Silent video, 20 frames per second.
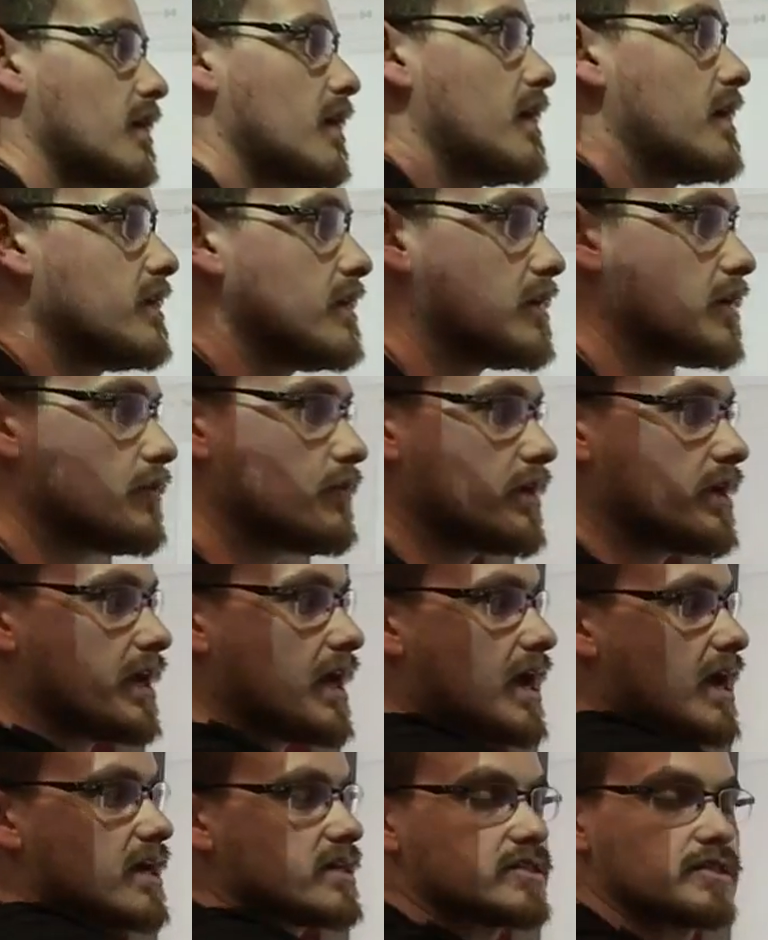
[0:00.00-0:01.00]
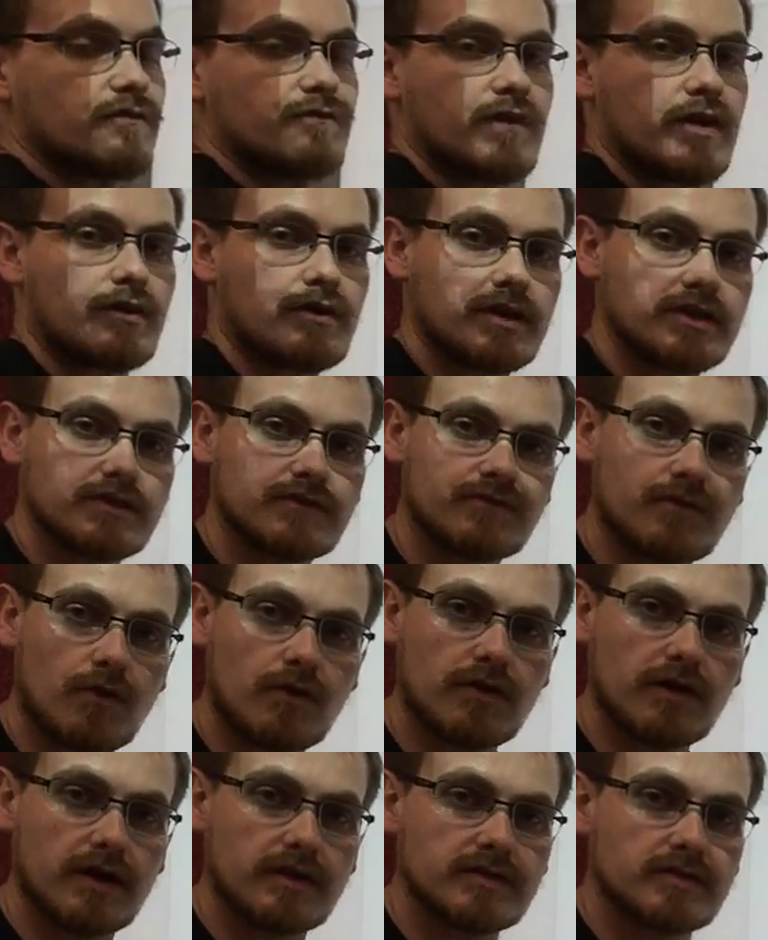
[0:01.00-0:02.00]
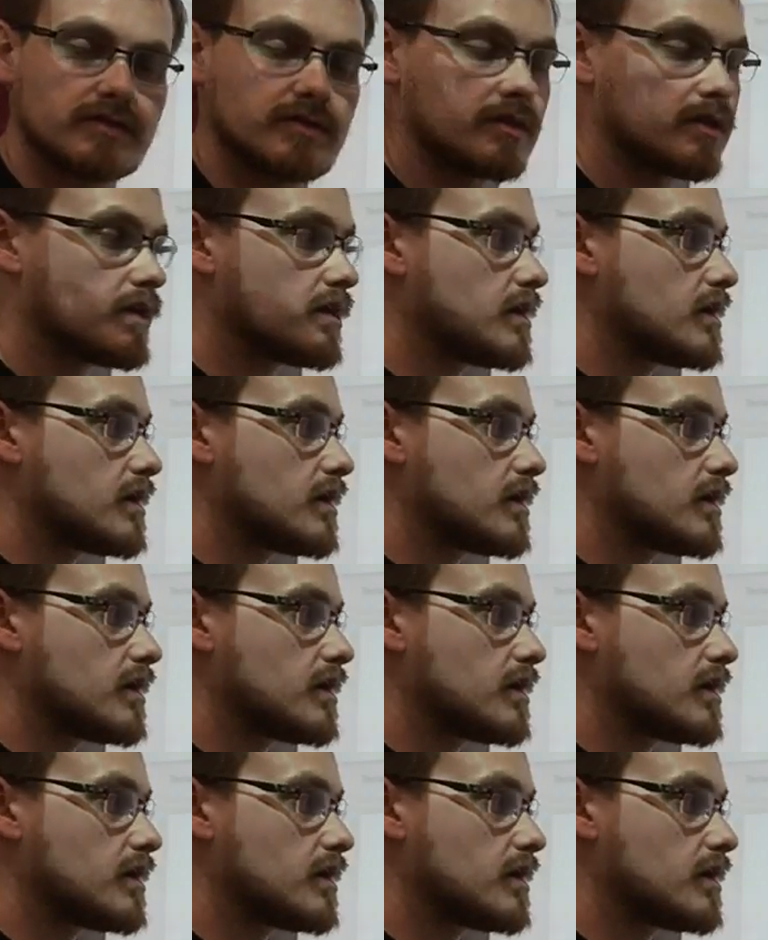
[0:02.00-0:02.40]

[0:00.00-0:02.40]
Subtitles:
And it already has the fingerings for us.